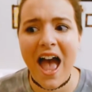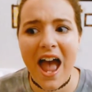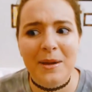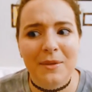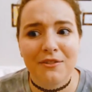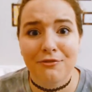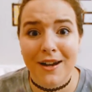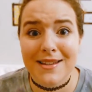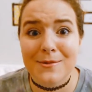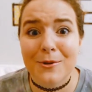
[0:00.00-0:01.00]
And my
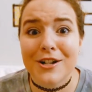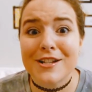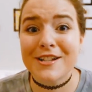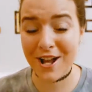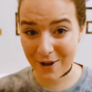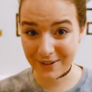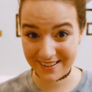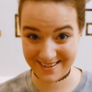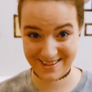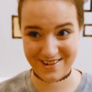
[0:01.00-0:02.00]
friends were so
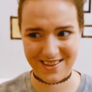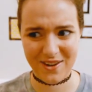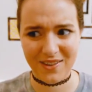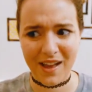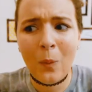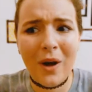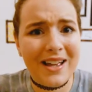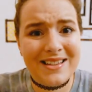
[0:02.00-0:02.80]
concerned. They were like, "What?